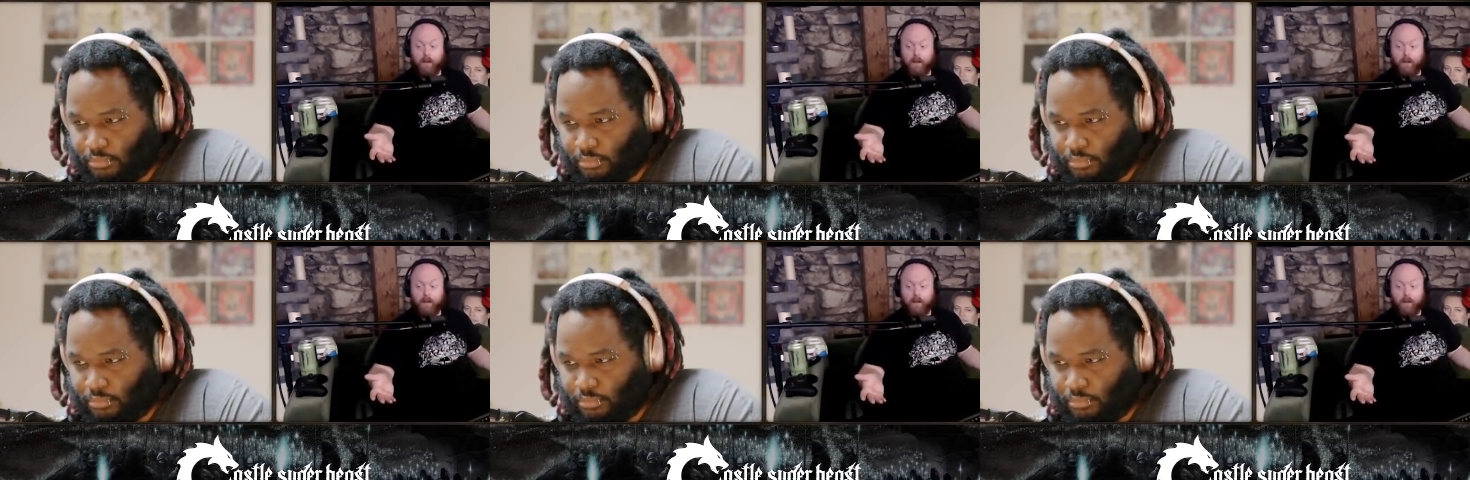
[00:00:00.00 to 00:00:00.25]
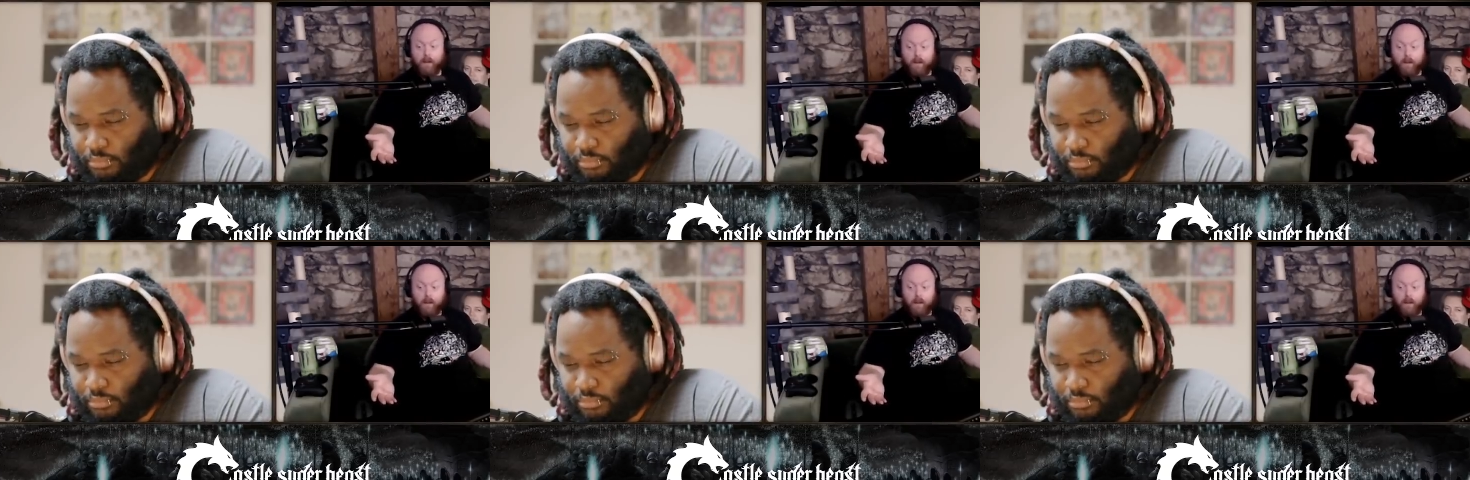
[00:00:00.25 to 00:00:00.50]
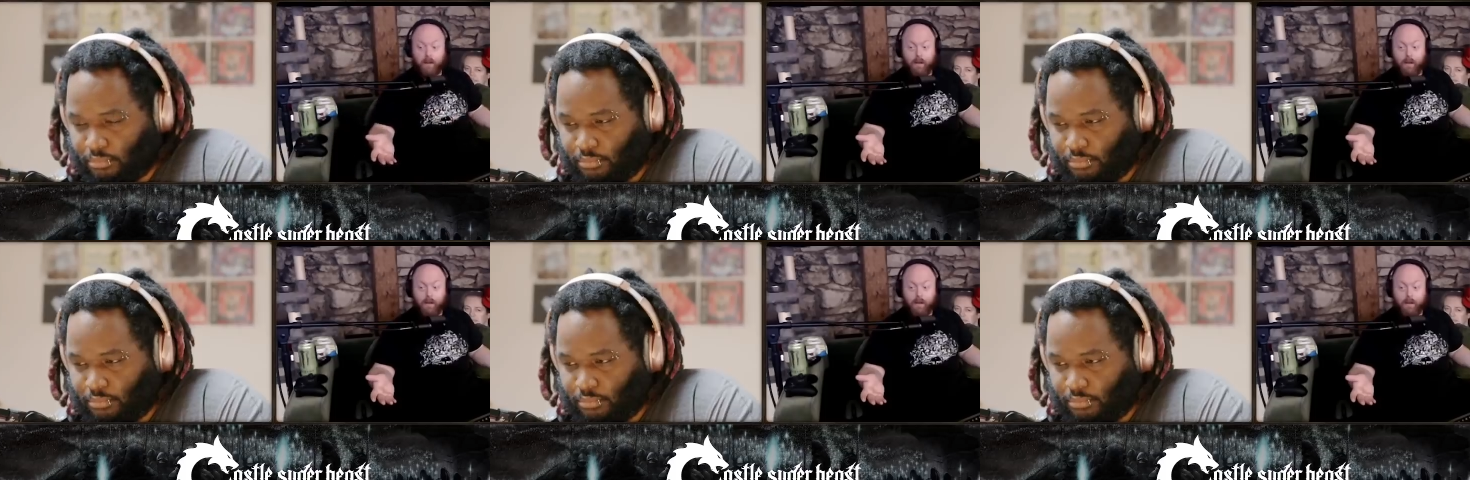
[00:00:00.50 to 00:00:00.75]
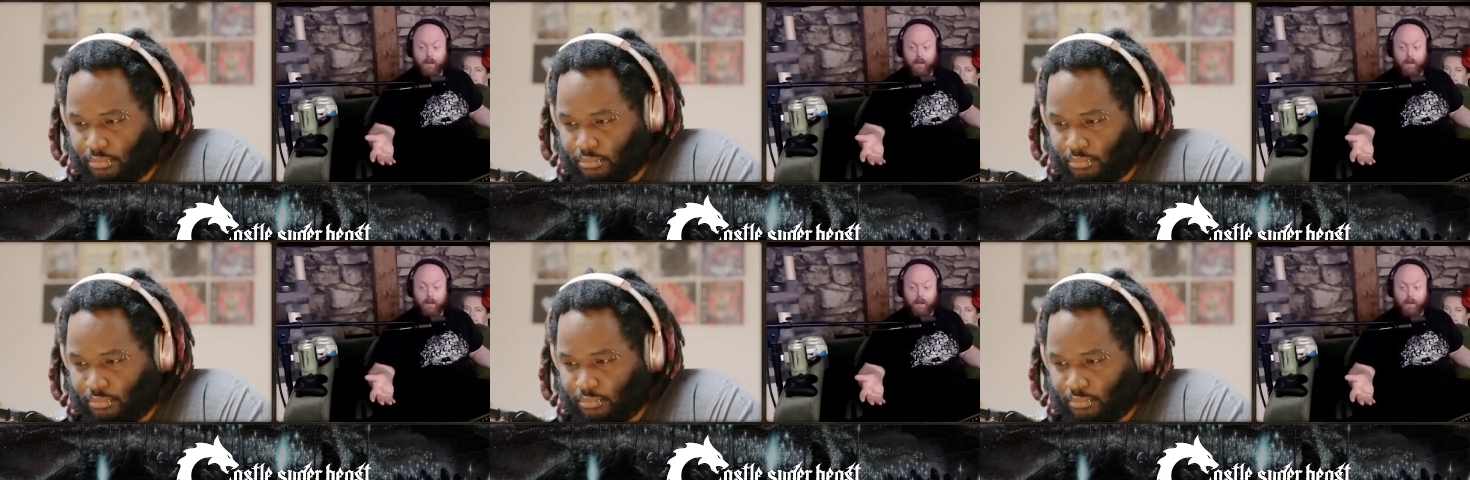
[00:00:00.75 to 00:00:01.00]

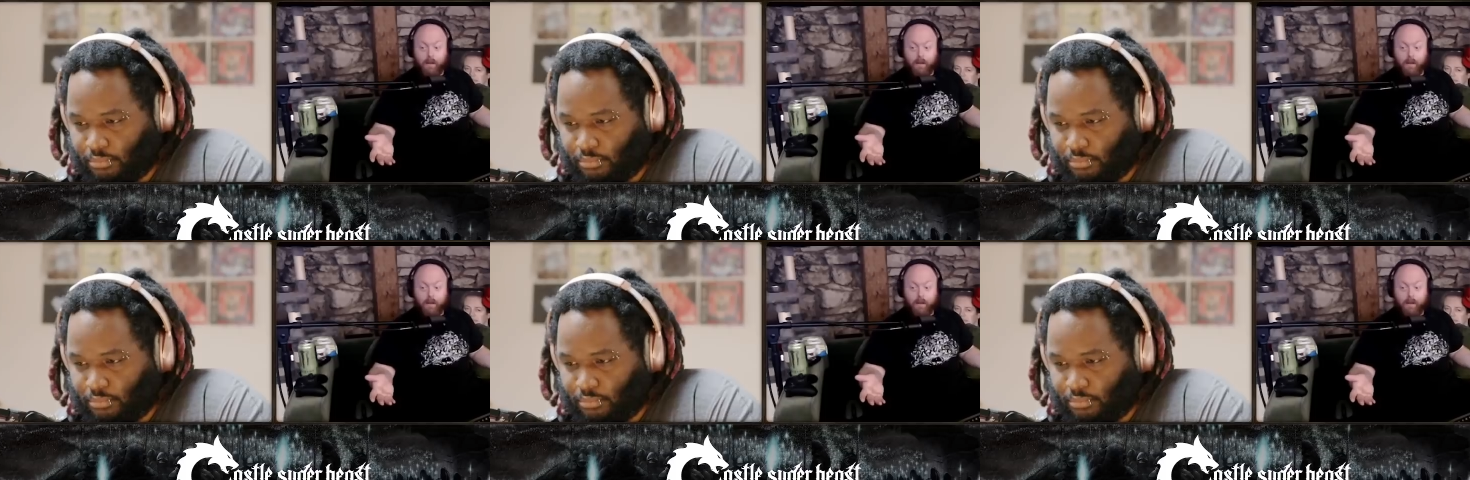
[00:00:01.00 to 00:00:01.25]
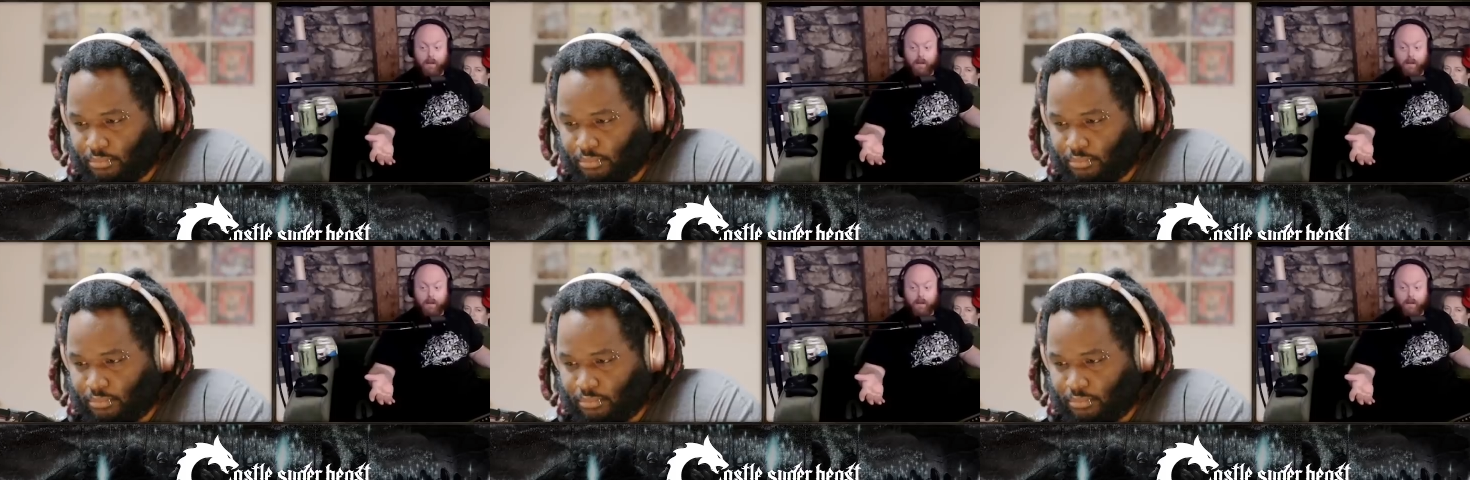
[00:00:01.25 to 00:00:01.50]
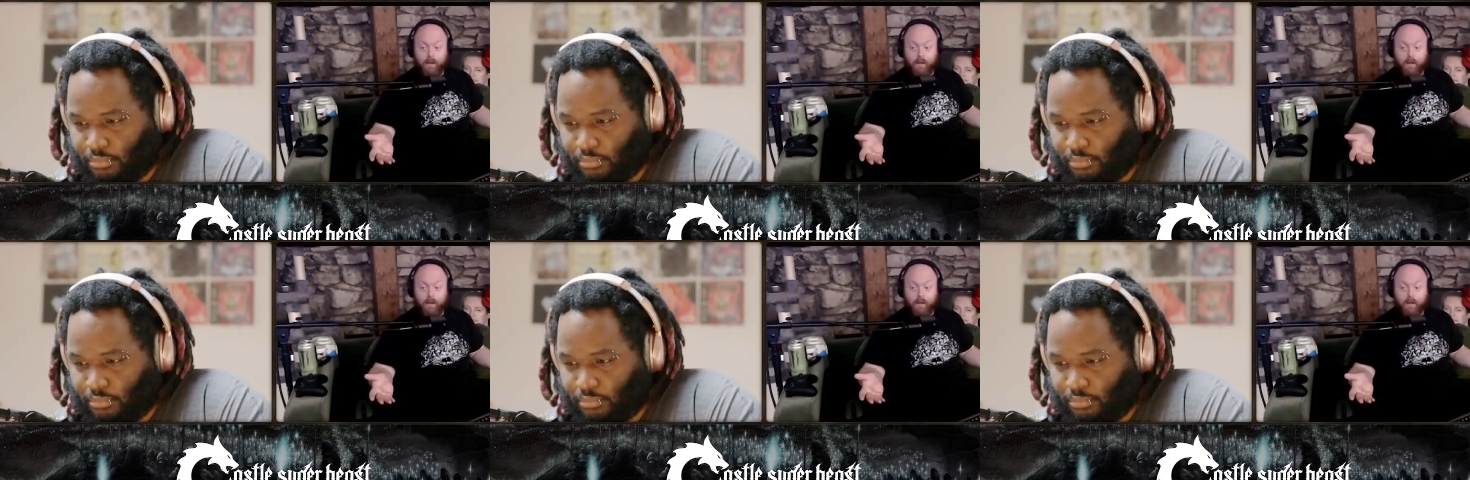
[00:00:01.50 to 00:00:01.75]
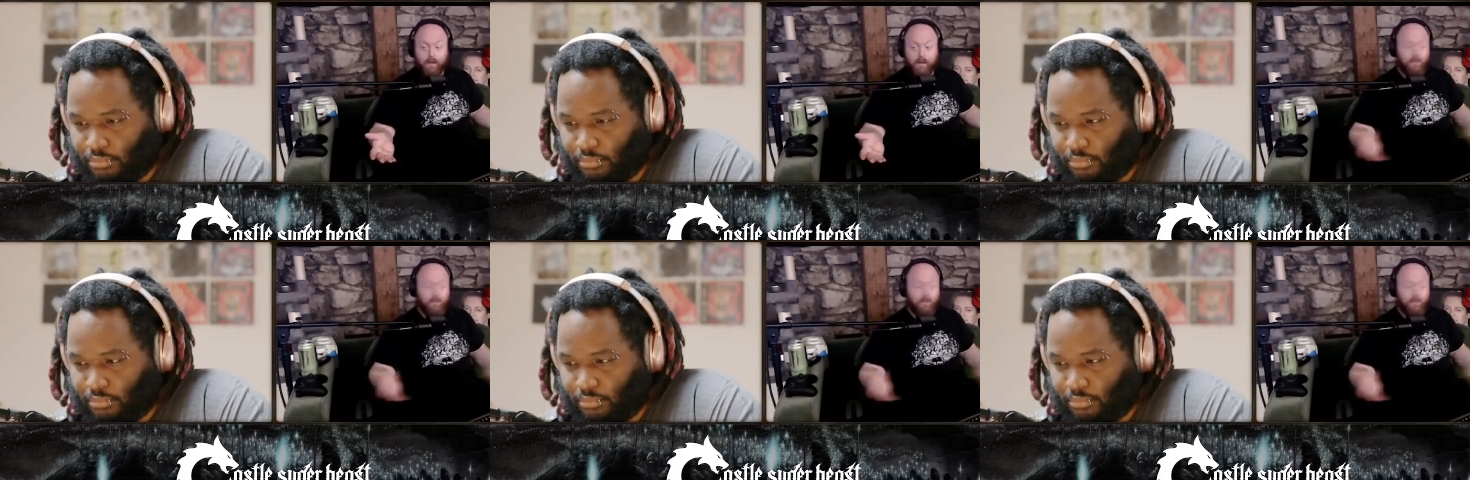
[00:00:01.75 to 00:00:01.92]
Nobody speaks.